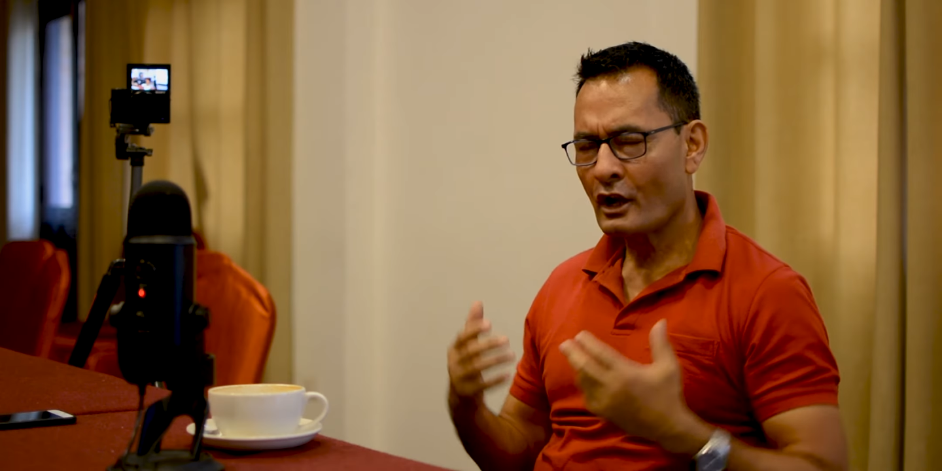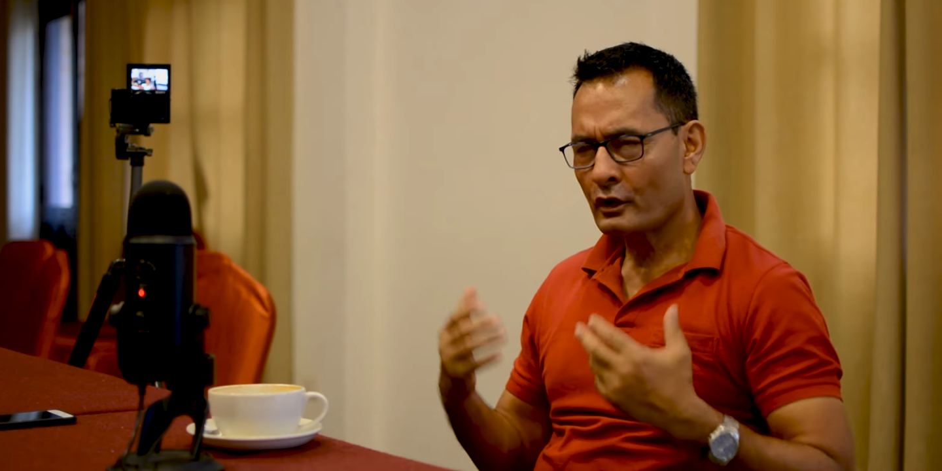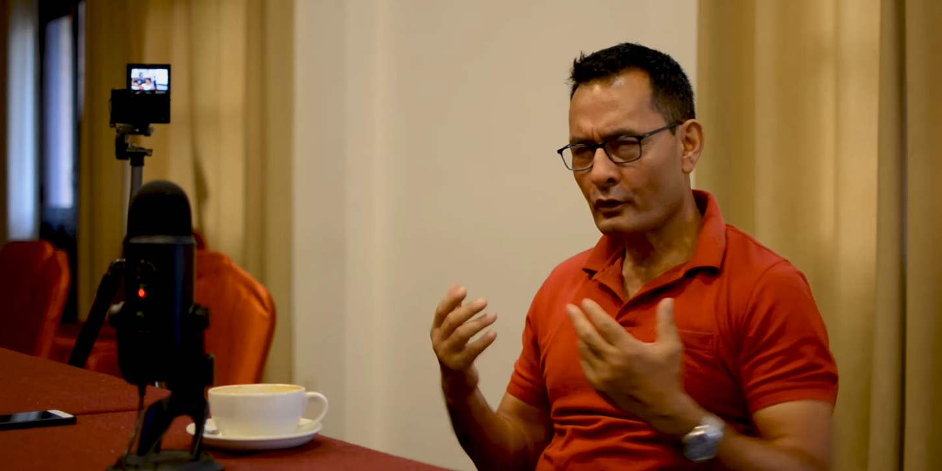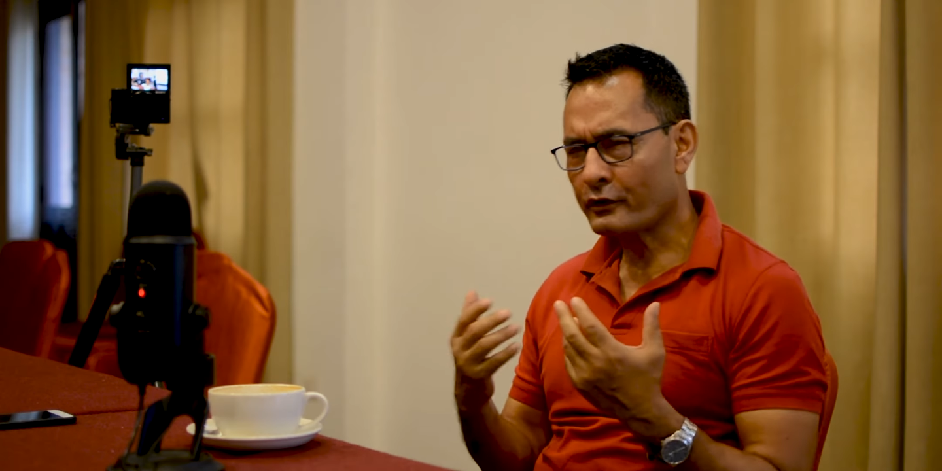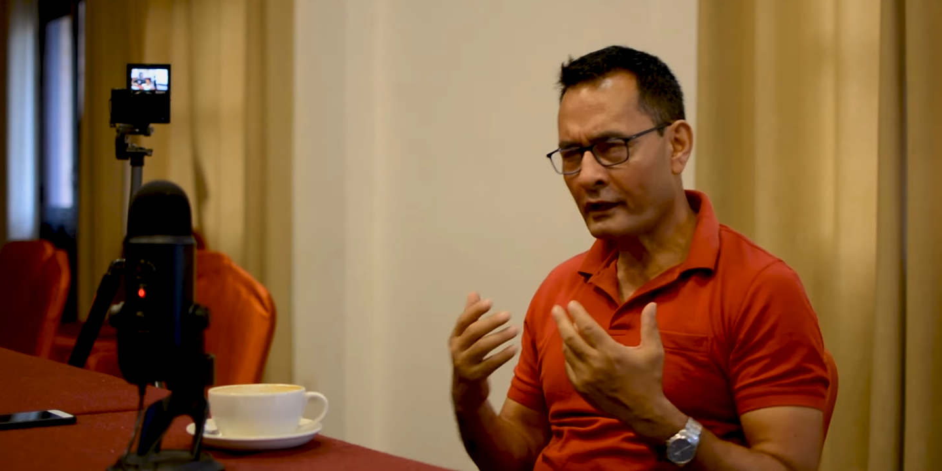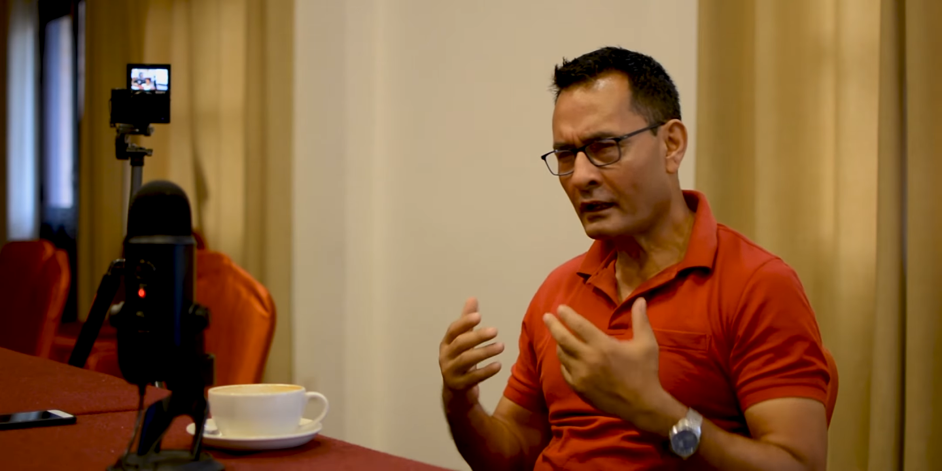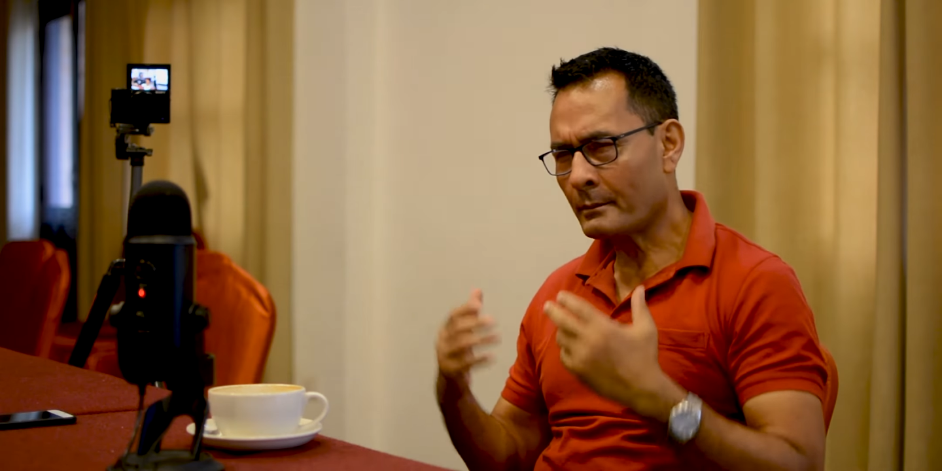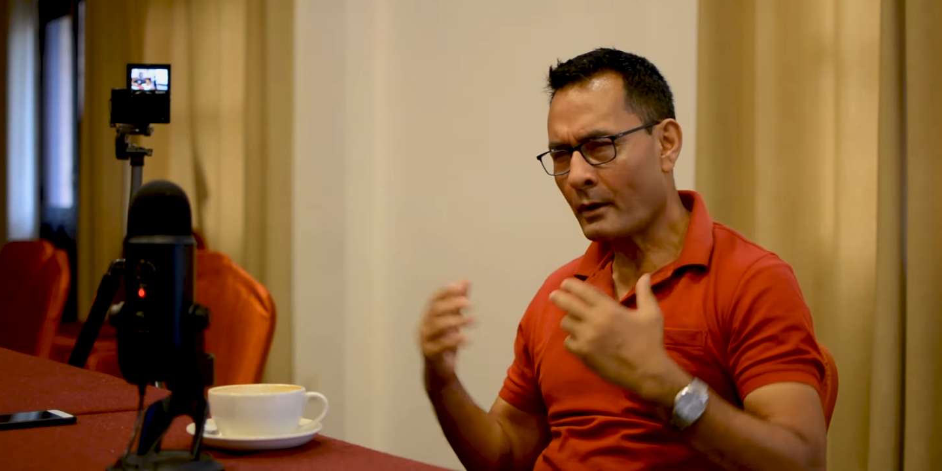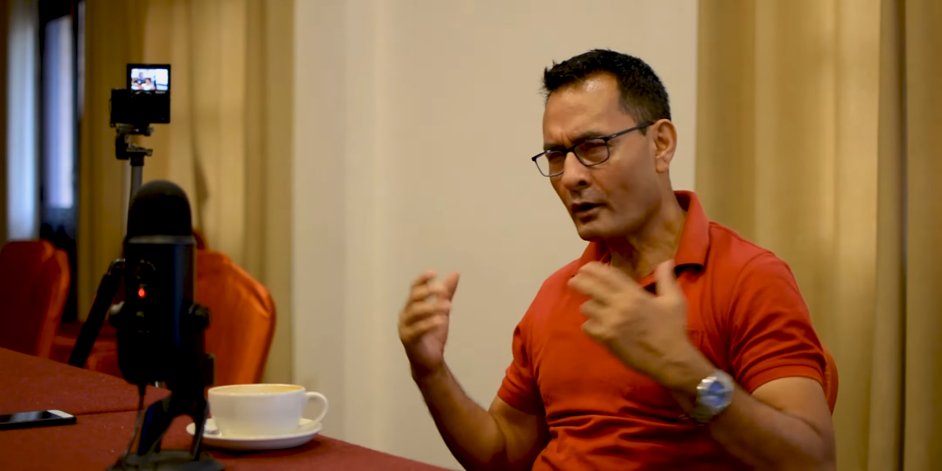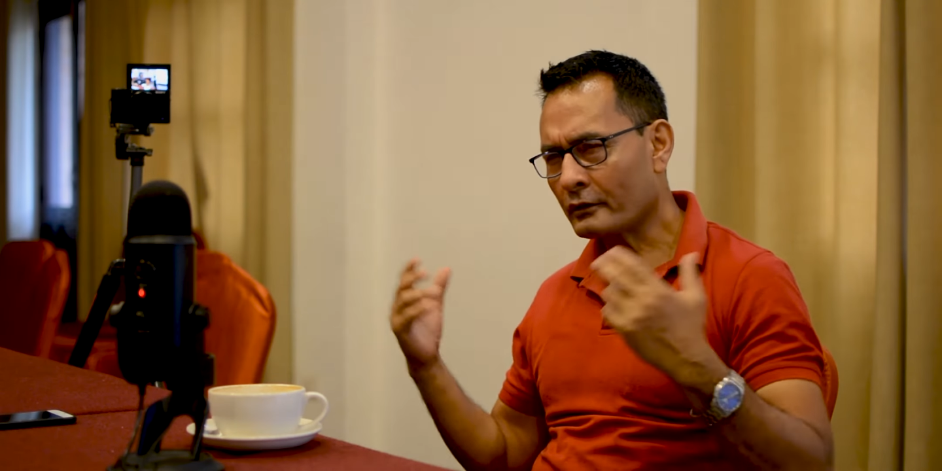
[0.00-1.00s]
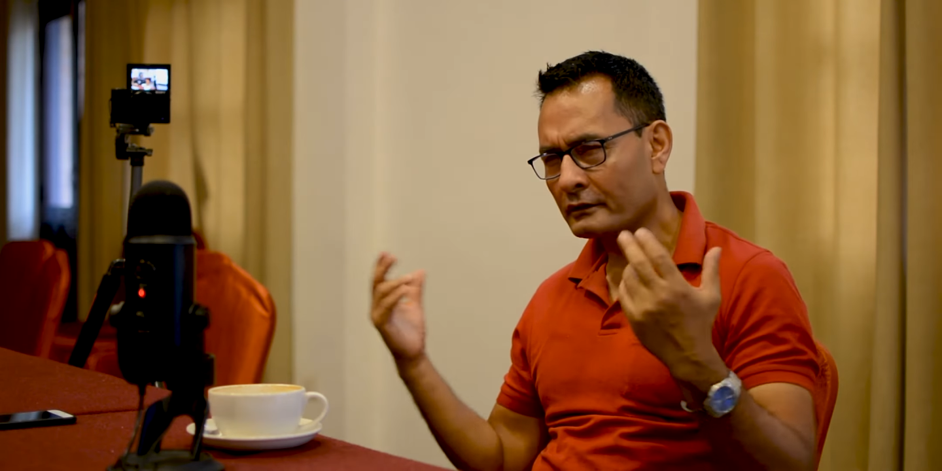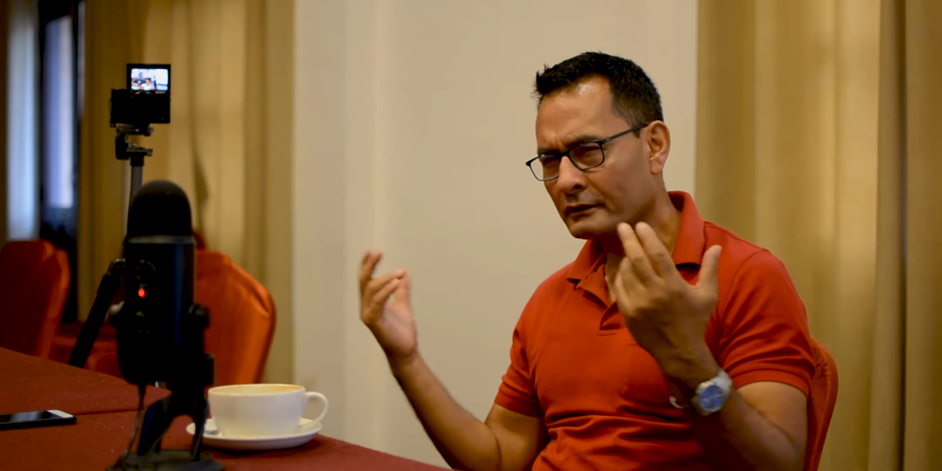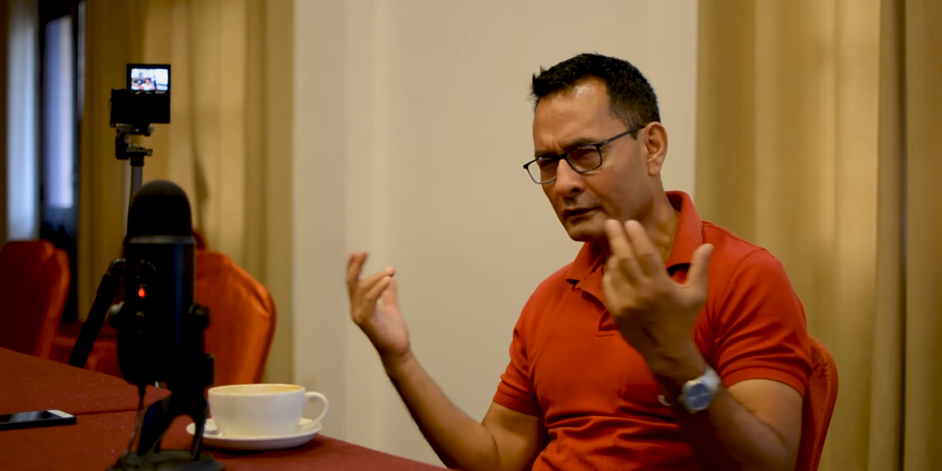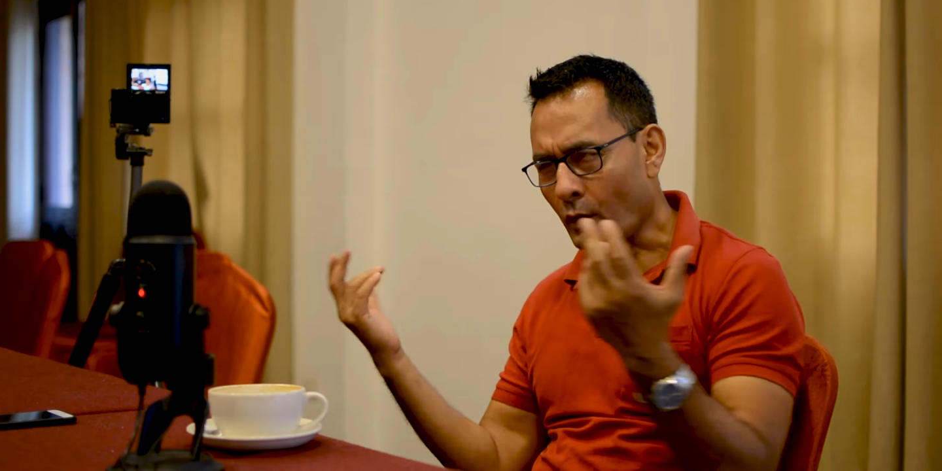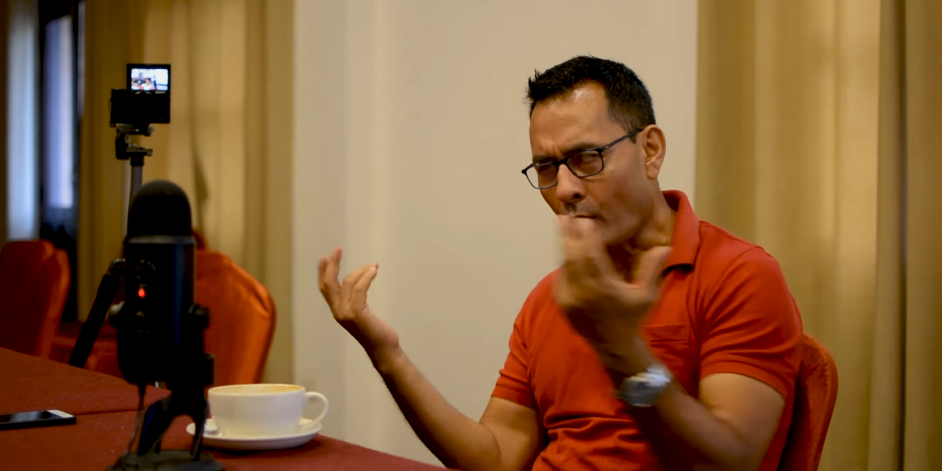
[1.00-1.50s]
You think
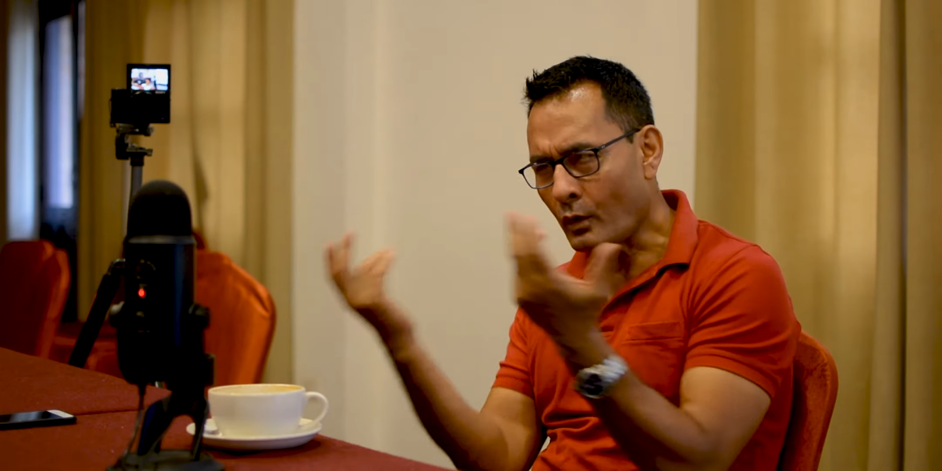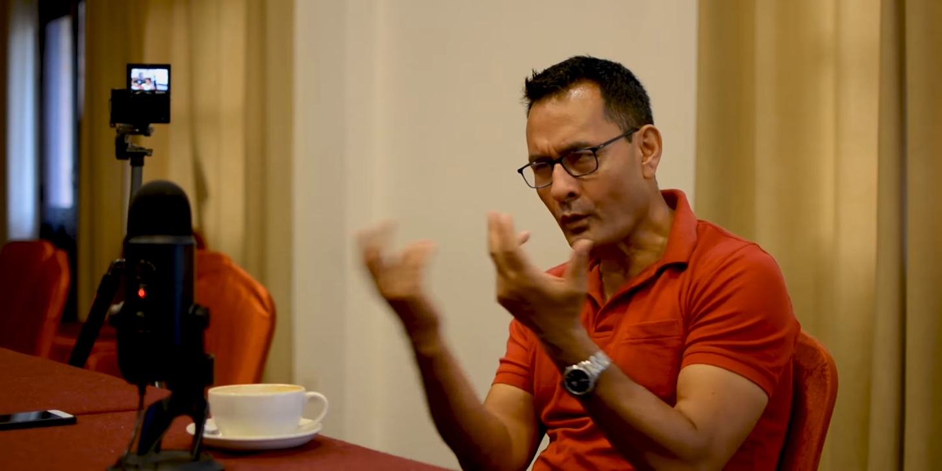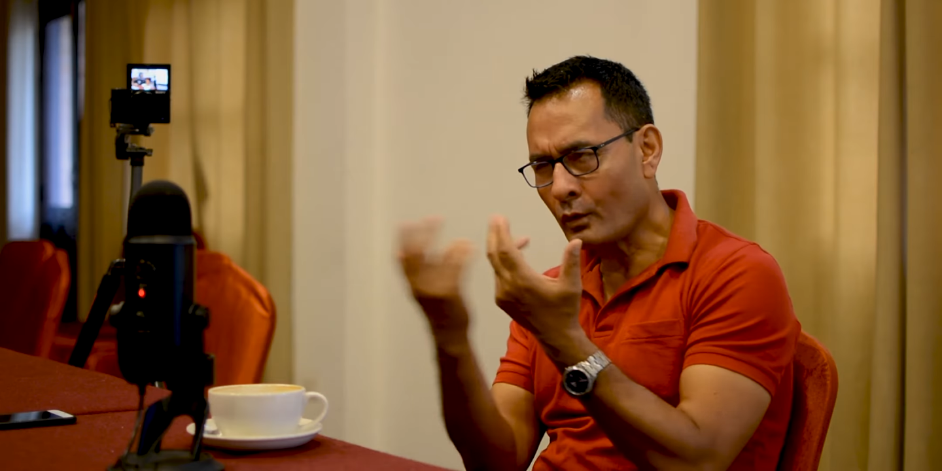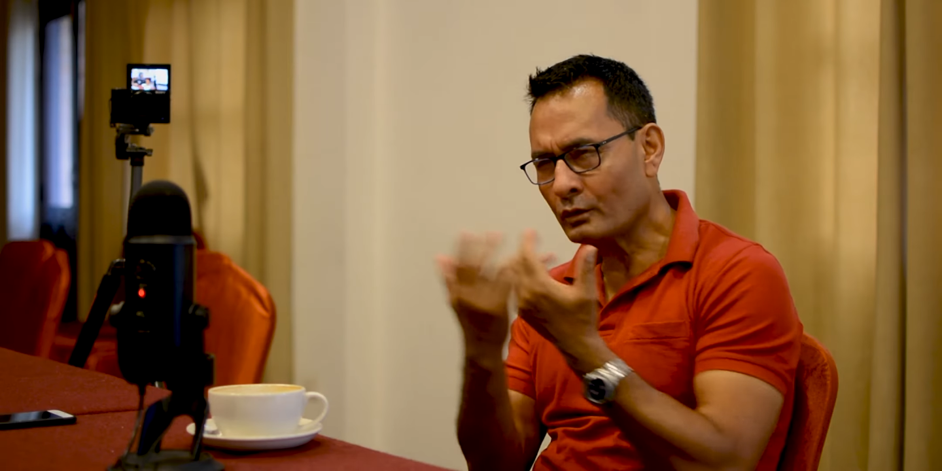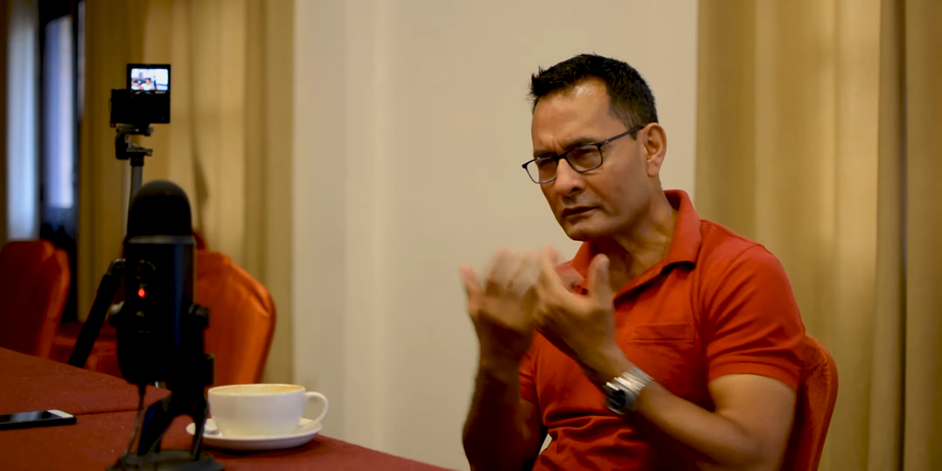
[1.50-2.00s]
about the whole